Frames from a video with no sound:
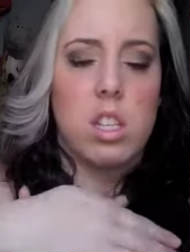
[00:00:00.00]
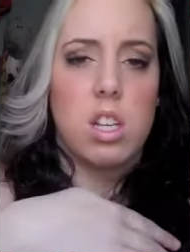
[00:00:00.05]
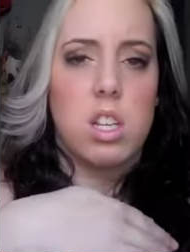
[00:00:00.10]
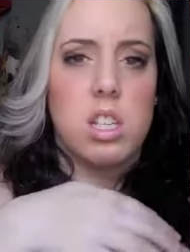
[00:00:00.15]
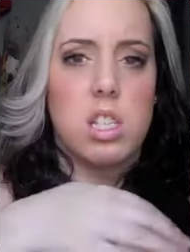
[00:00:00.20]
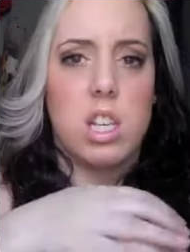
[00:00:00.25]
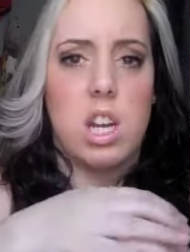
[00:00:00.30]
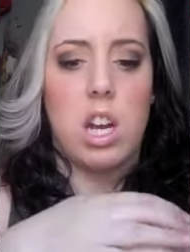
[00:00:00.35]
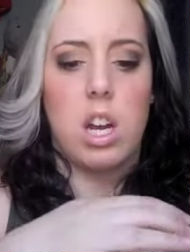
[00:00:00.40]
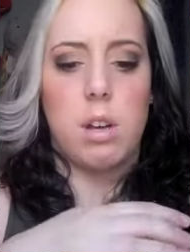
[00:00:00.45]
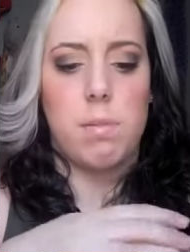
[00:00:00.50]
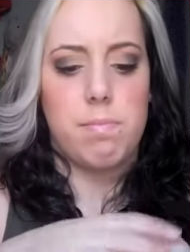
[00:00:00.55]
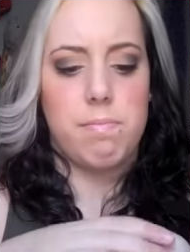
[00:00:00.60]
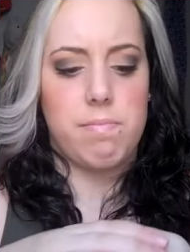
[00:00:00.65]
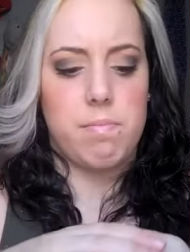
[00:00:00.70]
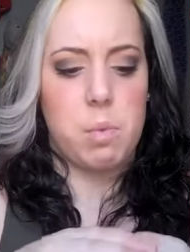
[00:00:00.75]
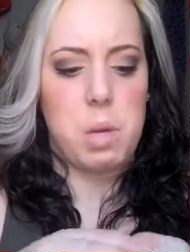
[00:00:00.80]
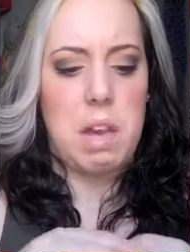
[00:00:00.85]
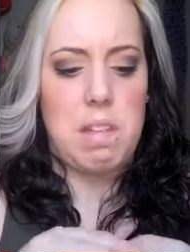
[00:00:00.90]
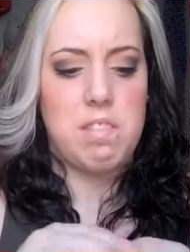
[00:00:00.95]
because um,
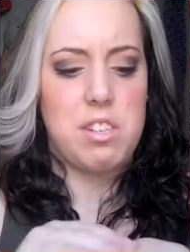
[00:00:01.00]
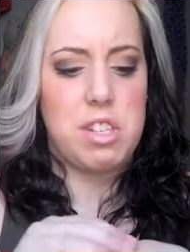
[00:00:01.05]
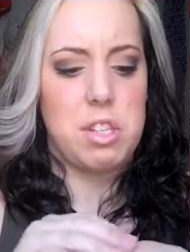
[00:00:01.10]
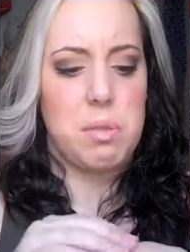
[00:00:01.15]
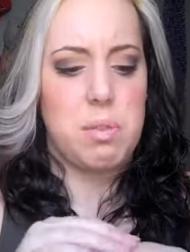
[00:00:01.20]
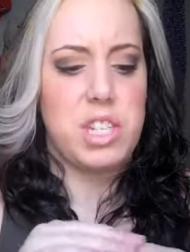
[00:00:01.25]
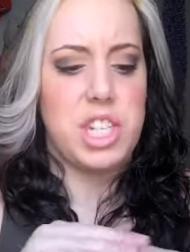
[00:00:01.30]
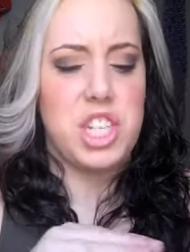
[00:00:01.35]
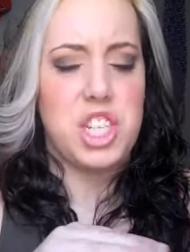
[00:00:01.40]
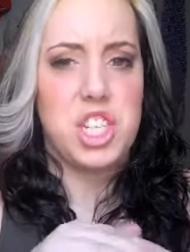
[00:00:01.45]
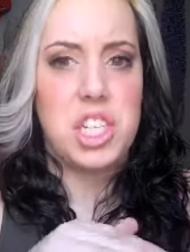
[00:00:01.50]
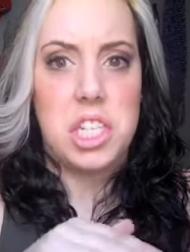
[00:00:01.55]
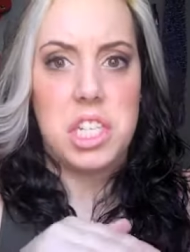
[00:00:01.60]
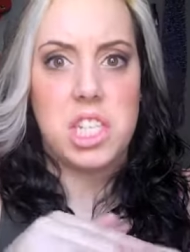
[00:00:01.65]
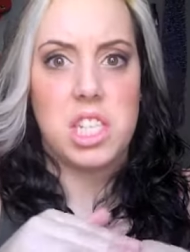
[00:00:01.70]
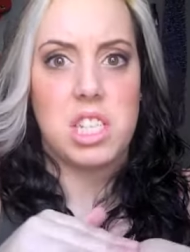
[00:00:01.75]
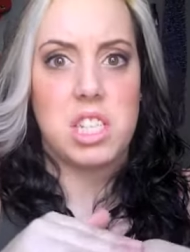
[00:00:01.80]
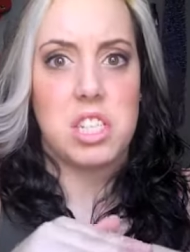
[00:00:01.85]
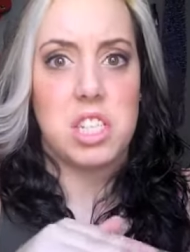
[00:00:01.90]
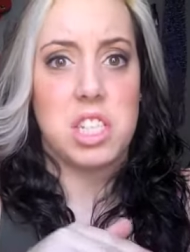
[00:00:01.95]
we have to do
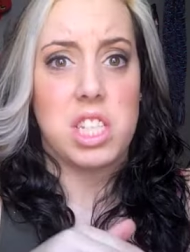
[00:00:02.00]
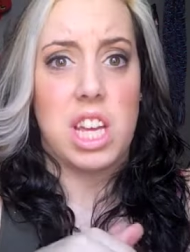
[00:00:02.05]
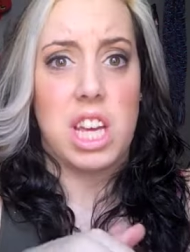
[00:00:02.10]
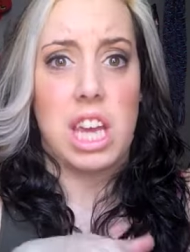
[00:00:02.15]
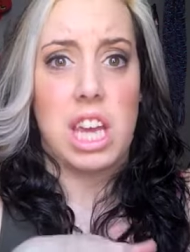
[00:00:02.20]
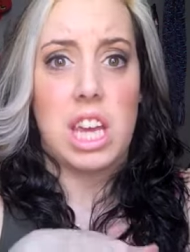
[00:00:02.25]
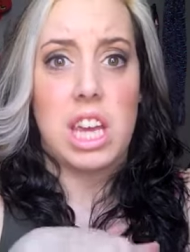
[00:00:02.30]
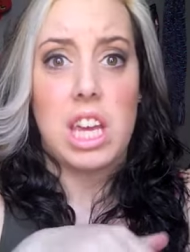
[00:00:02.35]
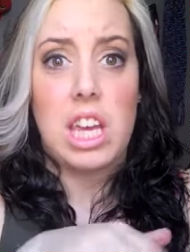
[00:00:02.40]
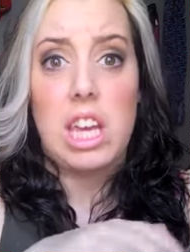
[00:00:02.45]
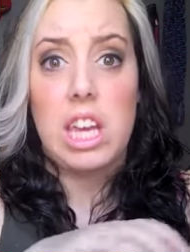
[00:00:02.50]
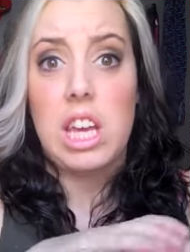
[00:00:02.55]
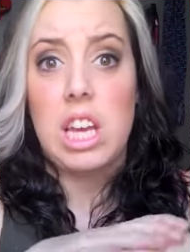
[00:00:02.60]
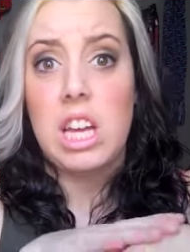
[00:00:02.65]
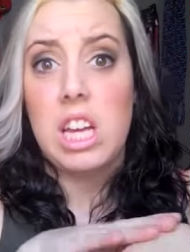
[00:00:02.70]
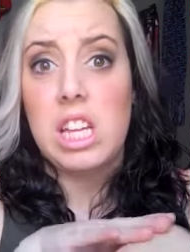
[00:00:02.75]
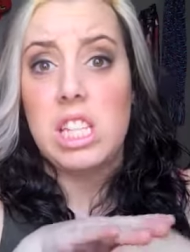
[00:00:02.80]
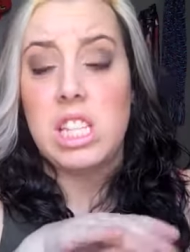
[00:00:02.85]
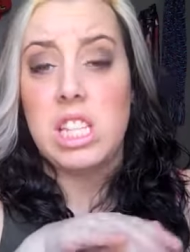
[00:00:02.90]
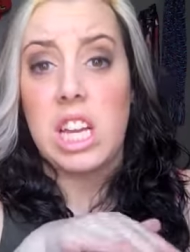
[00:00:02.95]
dishes and there's like
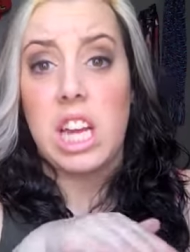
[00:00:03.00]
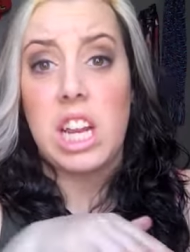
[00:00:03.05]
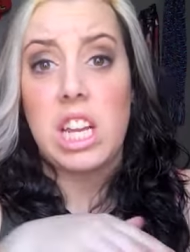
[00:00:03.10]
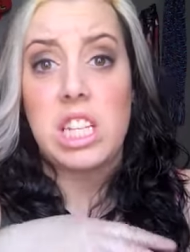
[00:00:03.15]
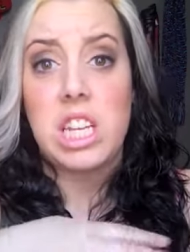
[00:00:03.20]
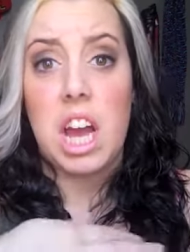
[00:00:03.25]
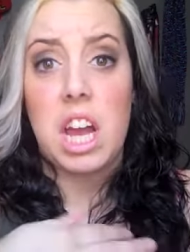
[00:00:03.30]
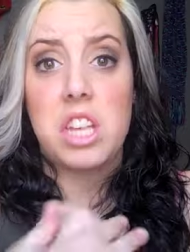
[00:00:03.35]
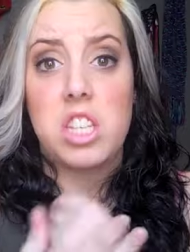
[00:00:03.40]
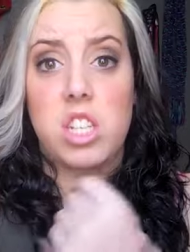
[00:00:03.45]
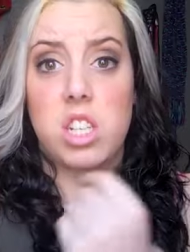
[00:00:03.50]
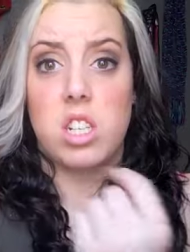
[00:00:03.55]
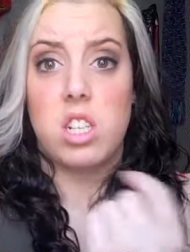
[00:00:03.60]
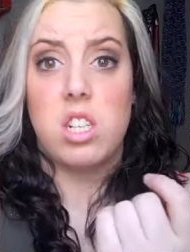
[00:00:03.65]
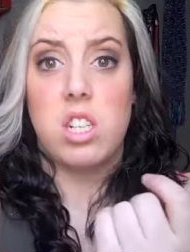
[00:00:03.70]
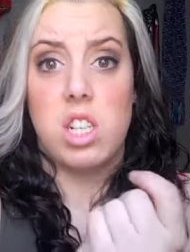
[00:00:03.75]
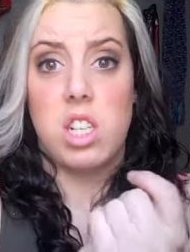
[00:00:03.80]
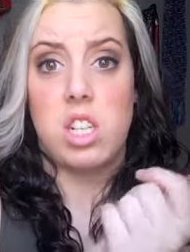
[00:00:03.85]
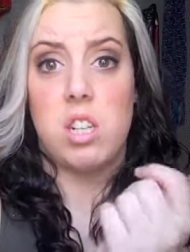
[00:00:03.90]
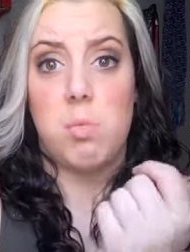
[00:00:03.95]

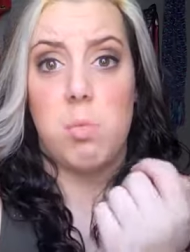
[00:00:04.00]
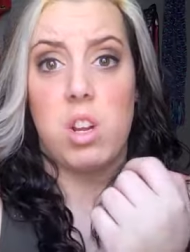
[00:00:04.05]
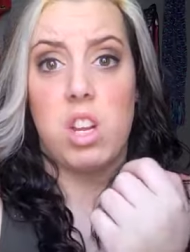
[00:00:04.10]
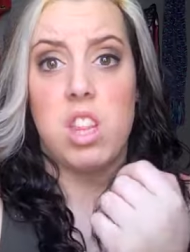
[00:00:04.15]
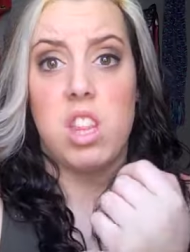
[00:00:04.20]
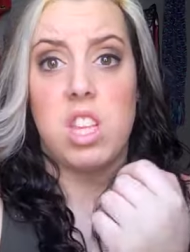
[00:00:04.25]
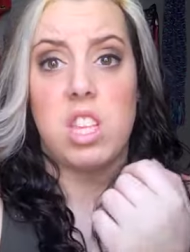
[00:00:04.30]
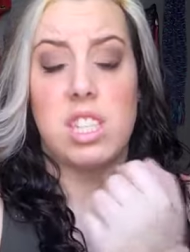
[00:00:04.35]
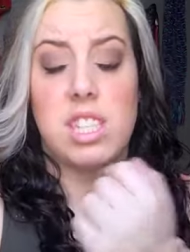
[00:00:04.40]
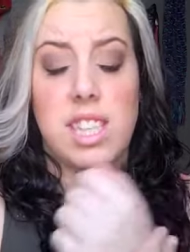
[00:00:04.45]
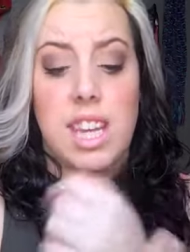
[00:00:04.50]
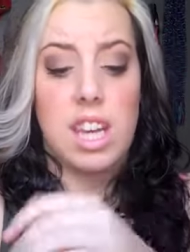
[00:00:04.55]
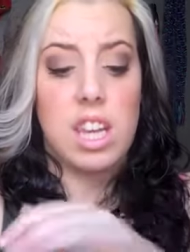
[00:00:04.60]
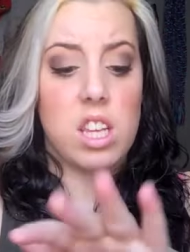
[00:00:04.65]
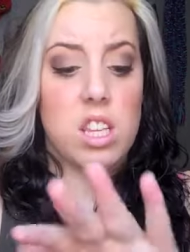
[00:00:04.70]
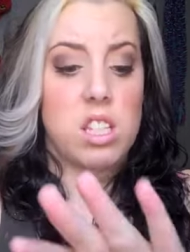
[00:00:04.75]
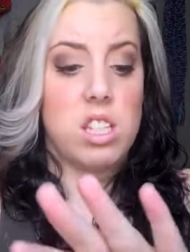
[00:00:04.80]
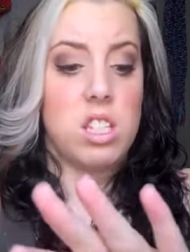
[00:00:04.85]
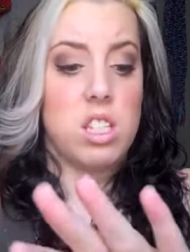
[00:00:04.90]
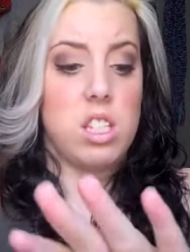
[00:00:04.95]
sanitizer in one of the
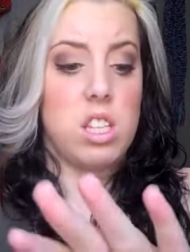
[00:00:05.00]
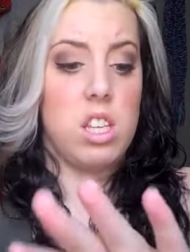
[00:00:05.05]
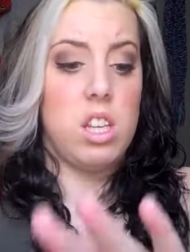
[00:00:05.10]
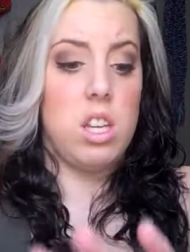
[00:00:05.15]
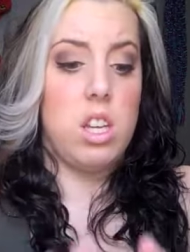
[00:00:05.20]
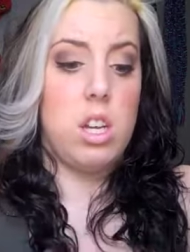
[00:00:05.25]
sinks.